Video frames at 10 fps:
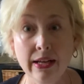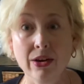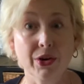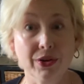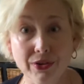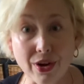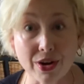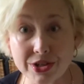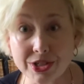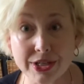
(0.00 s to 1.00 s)
or your
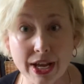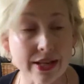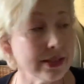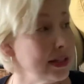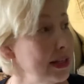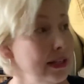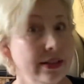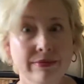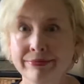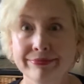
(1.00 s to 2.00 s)
large
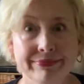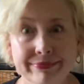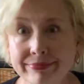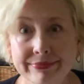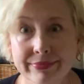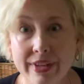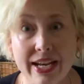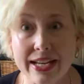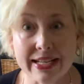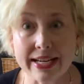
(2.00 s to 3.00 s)
intestine, it
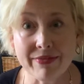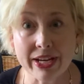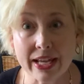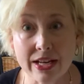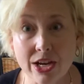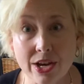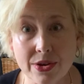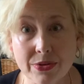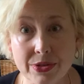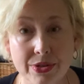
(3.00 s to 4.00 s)
isn't even getting
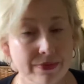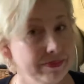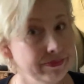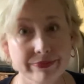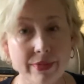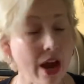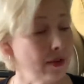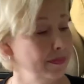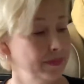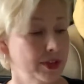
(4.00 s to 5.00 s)
used.
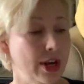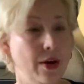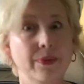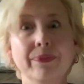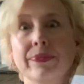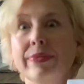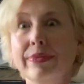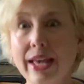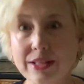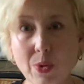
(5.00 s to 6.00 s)
No, so
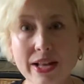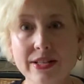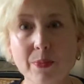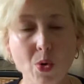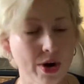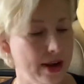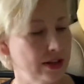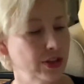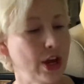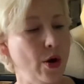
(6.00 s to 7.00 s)
that's why it's
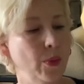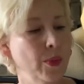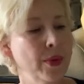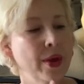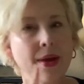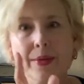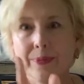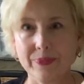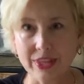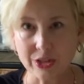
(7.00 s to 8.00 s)
important. So
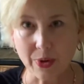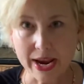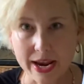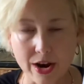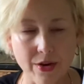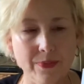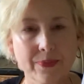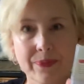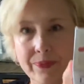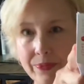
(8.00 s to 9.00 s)
this right here,
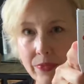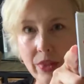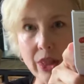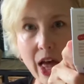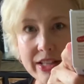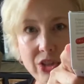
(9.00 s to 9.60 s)
lots of